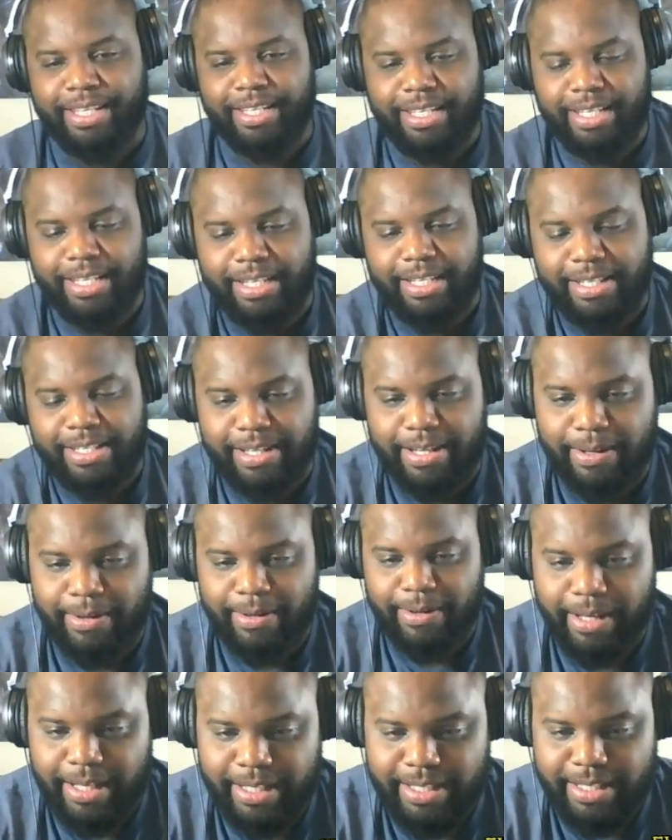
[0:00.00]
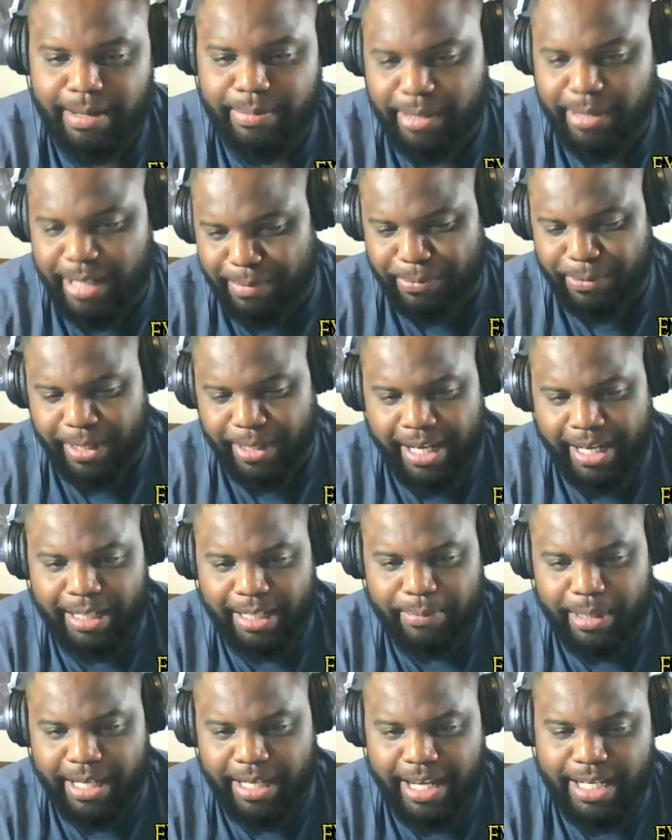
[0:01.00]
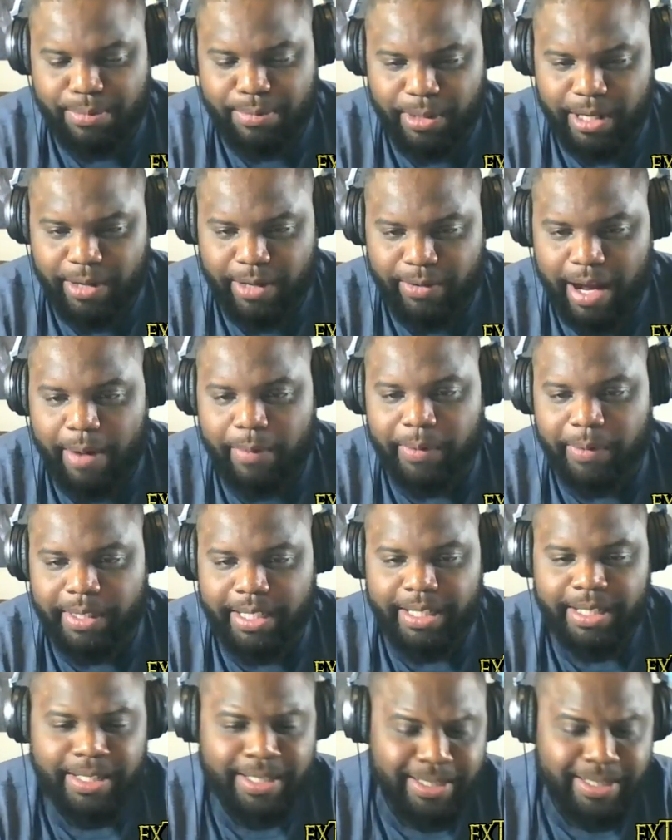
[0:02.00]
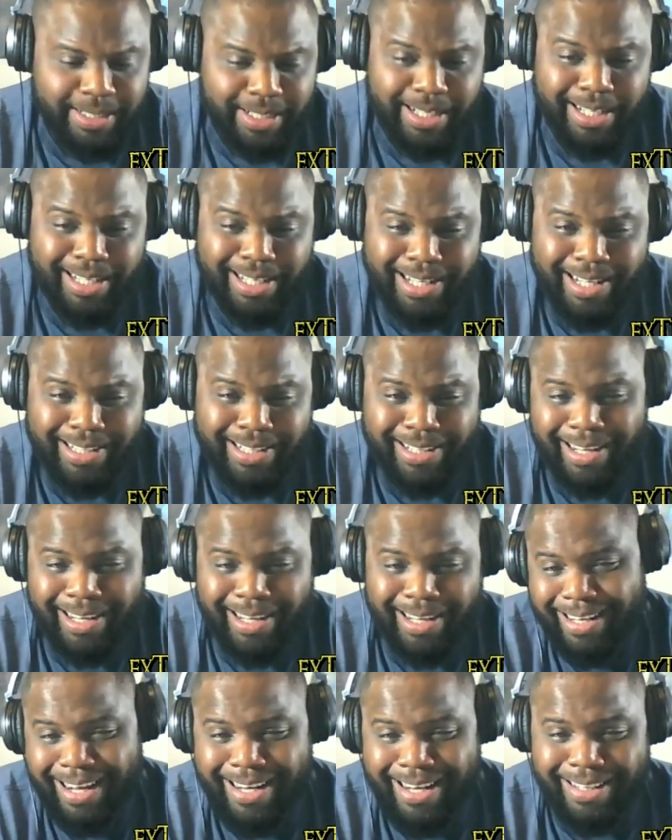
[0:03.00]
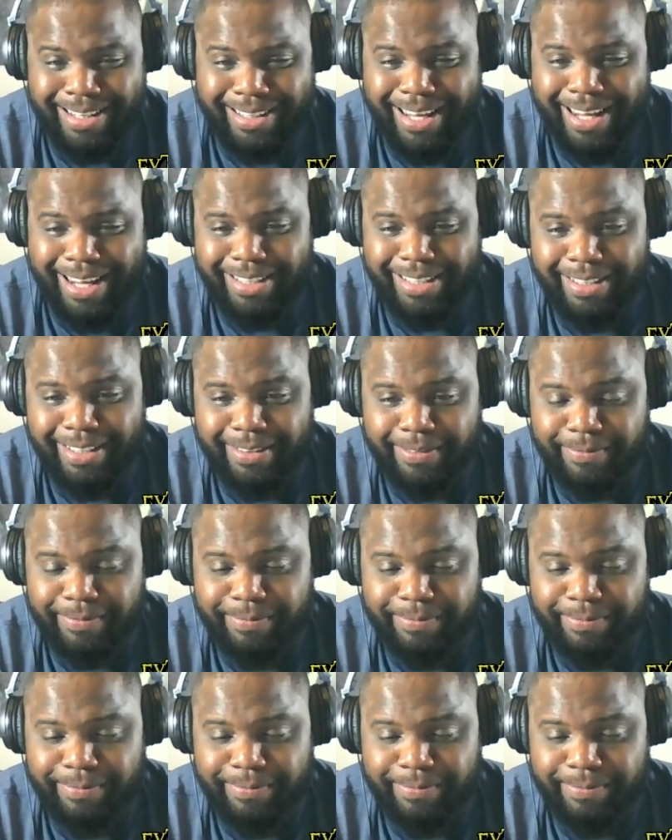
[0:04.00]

Mm-hmm. And so it's uh, something I played, let my kids play around with it. I I, I kind of liked it.